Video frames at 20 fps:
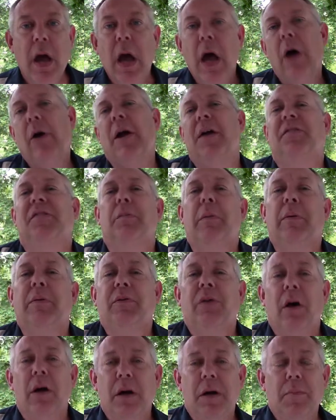Okay, so when we
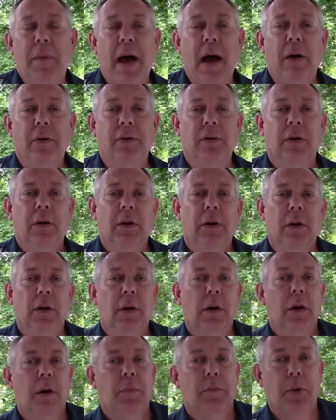talk about
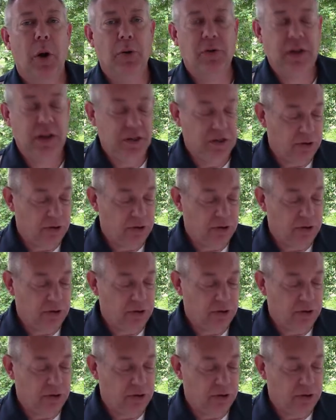protein